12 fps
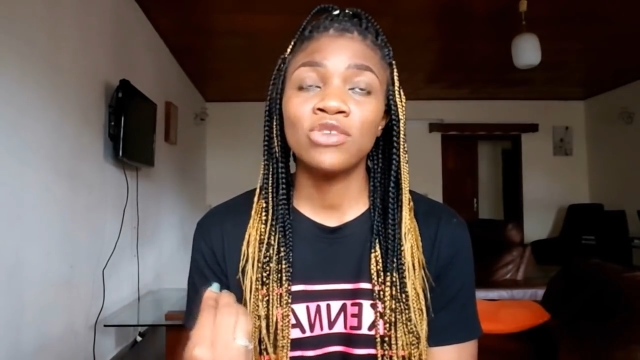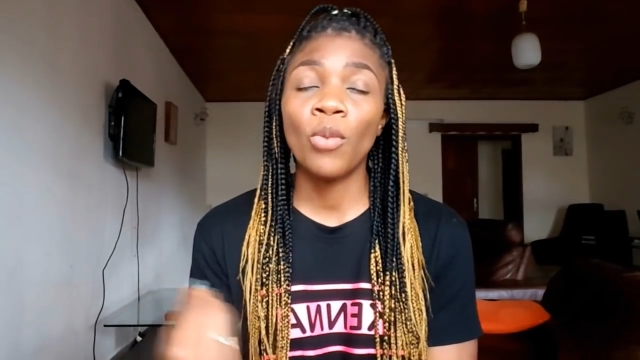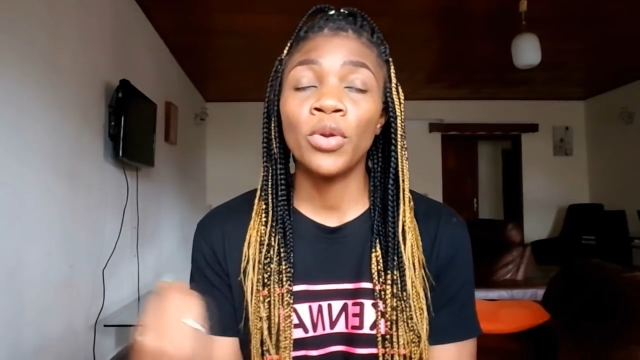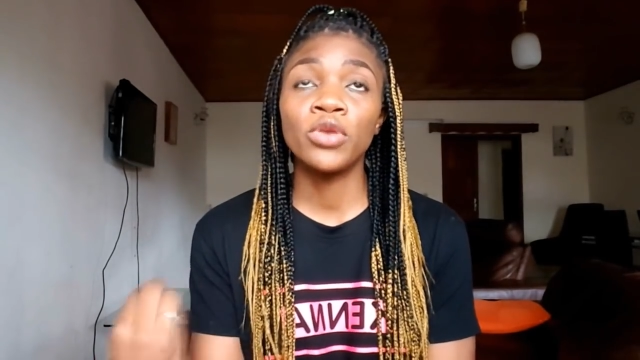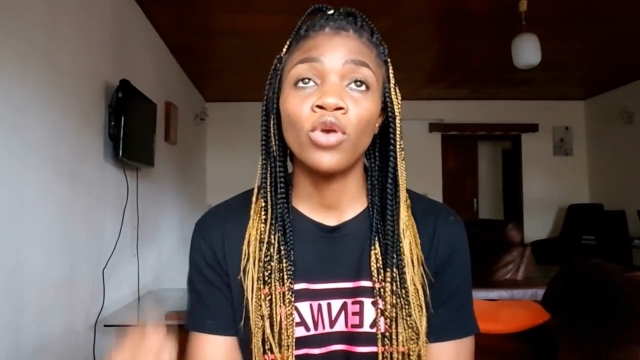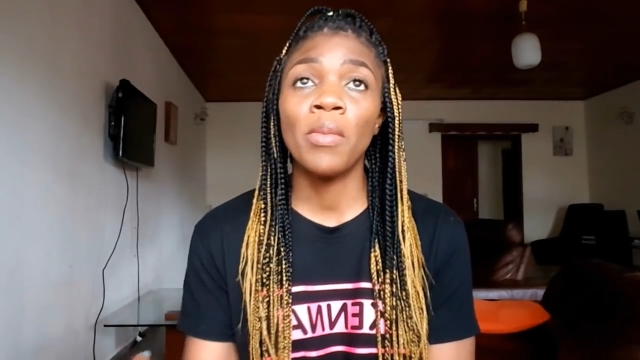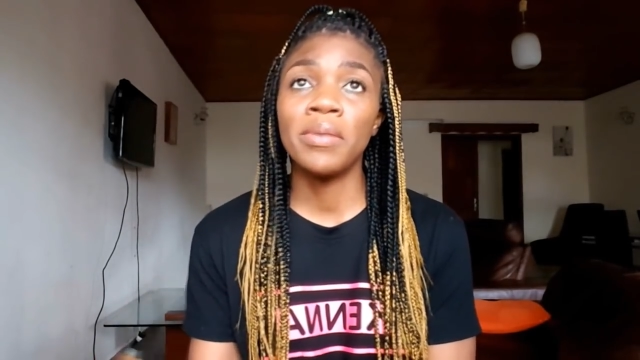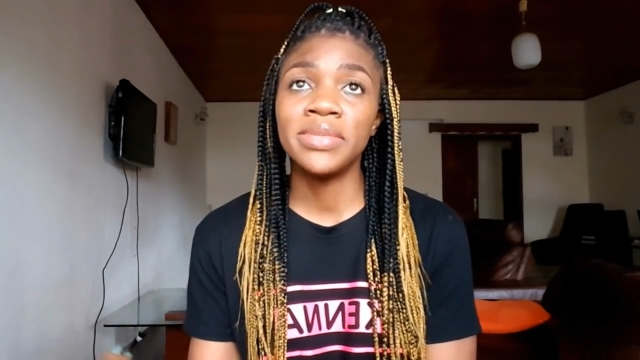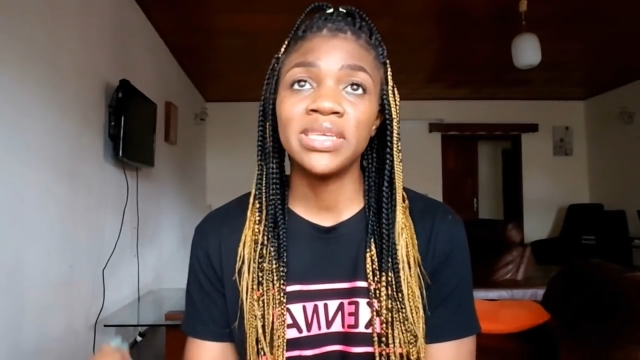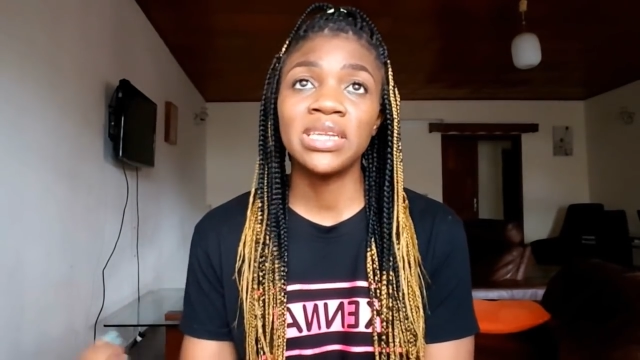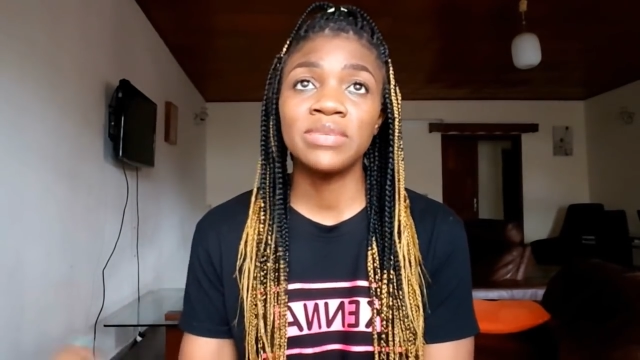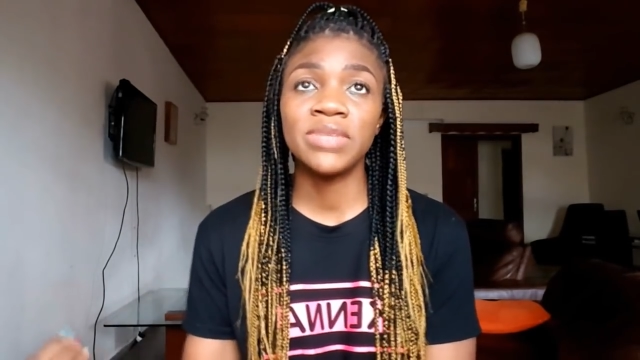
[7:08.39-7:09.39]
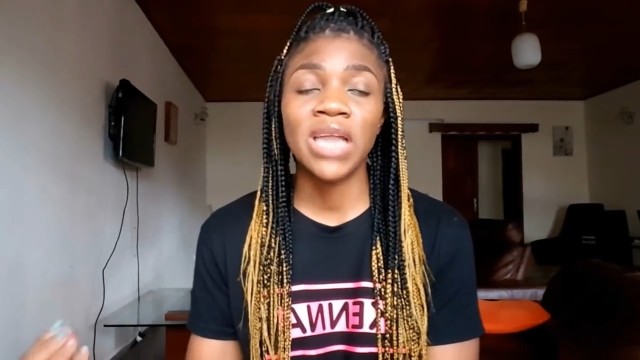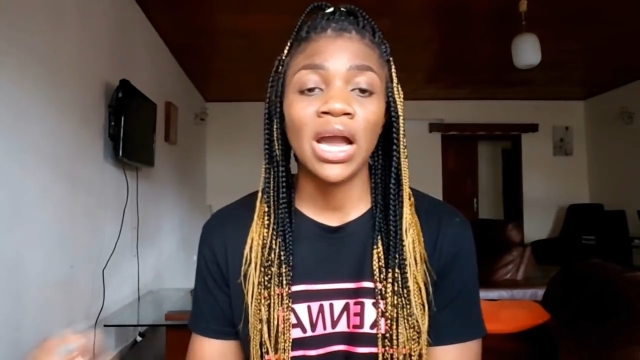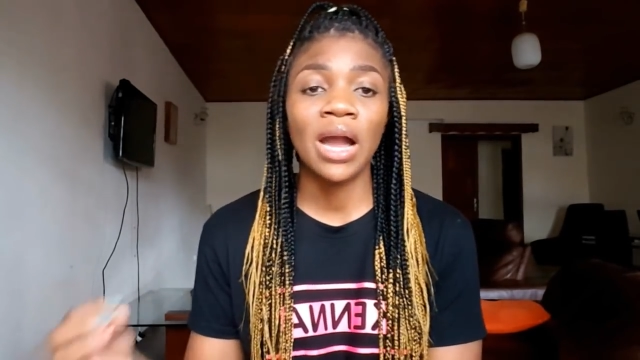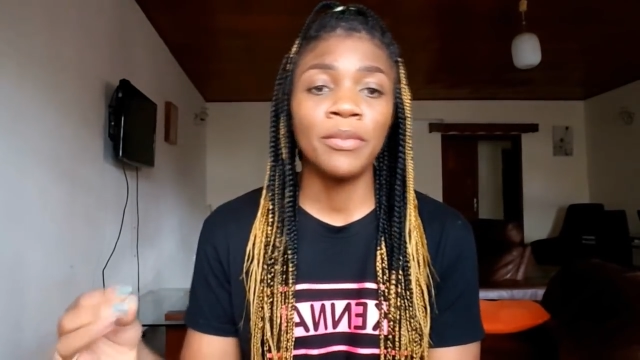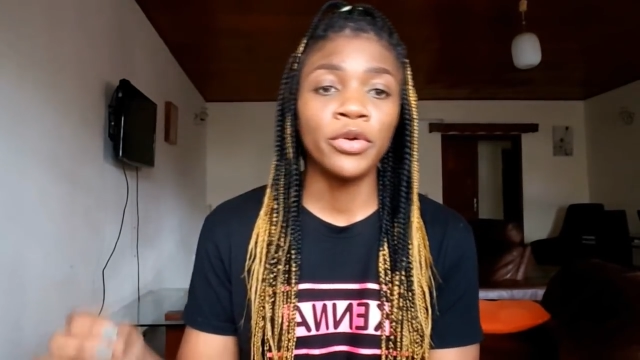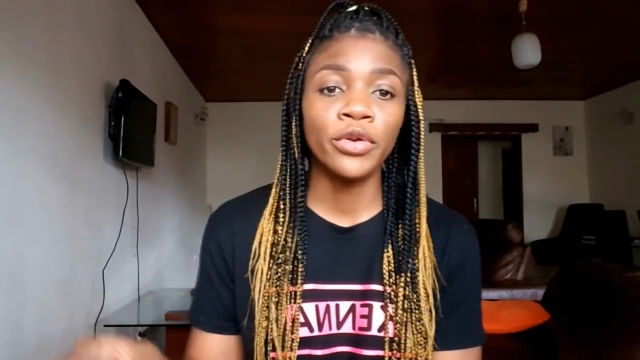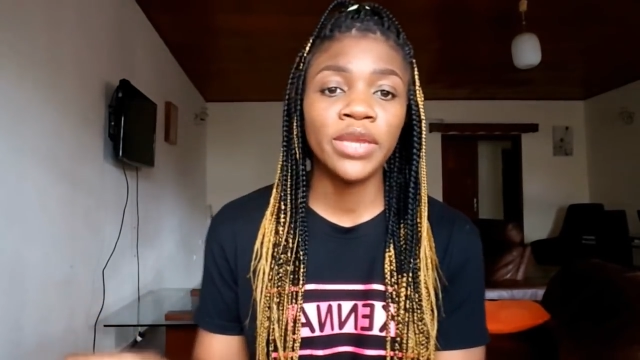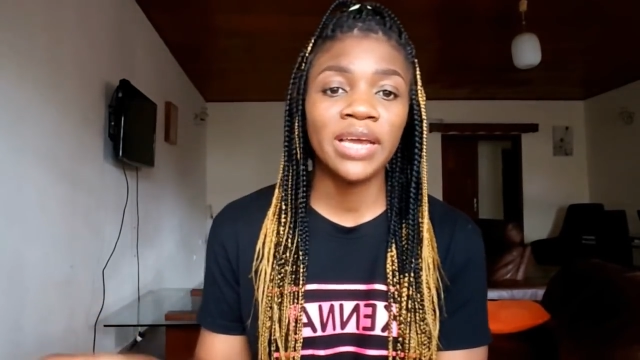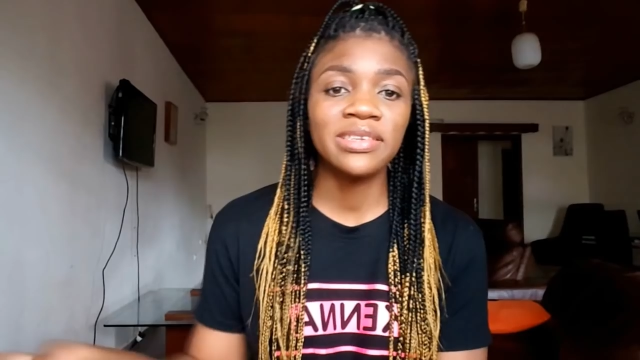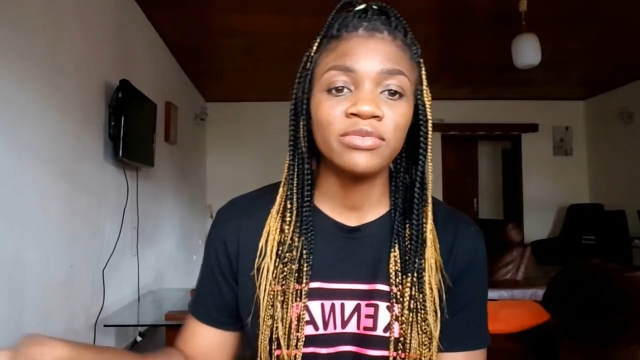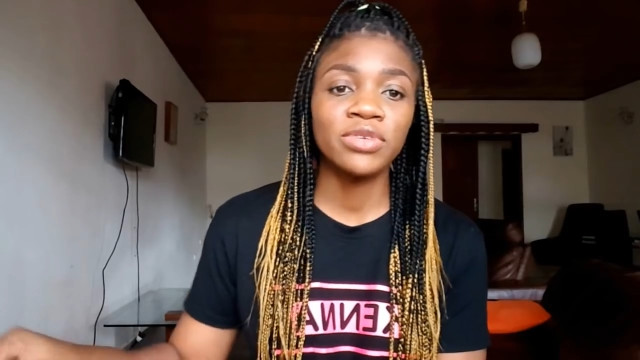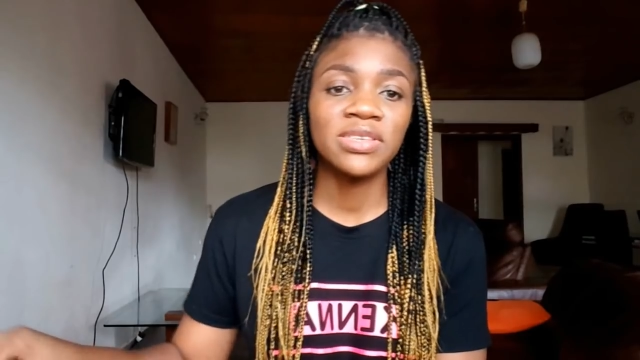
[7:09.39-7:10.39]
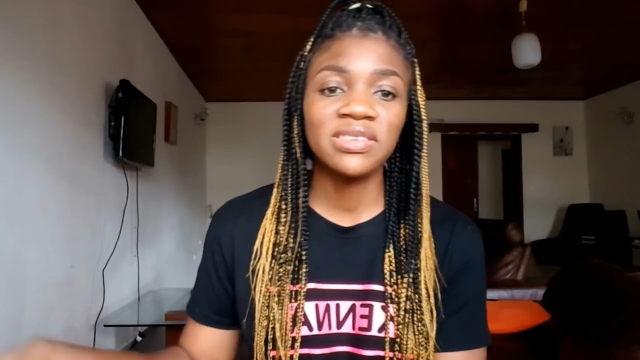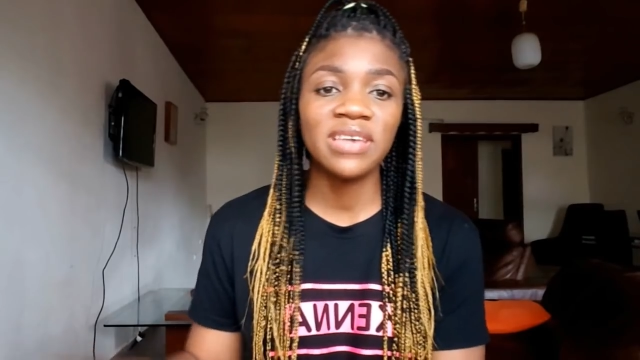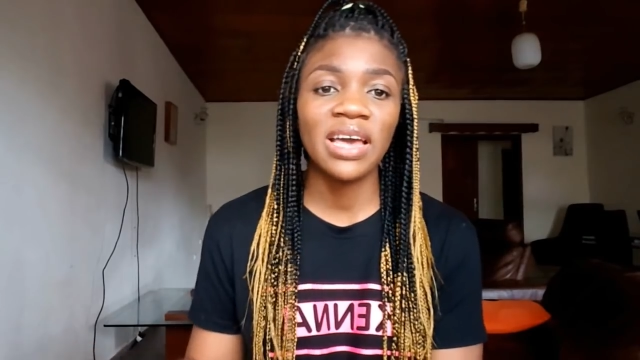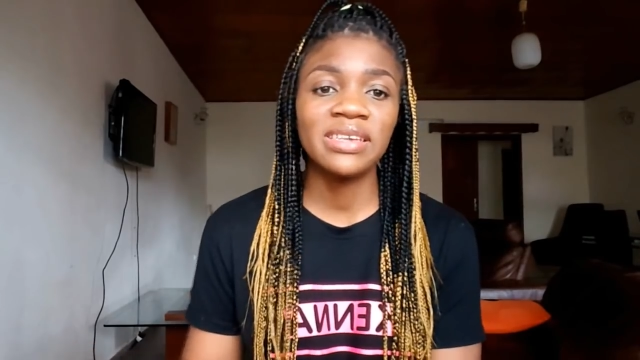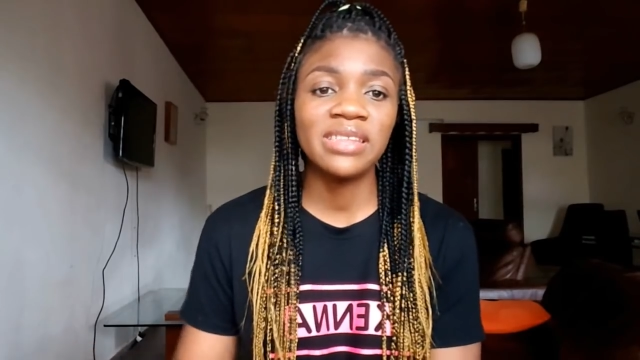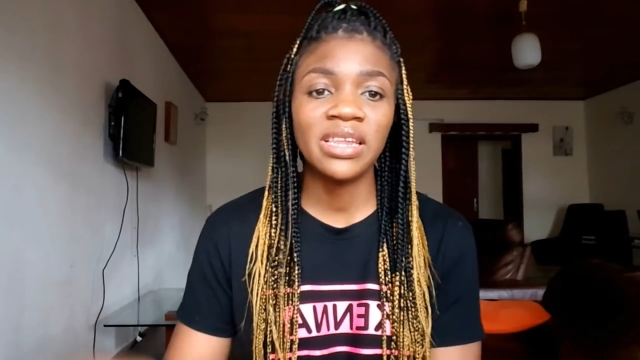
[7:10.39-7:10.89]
somebody come and be telling me that Cameroonians criticize,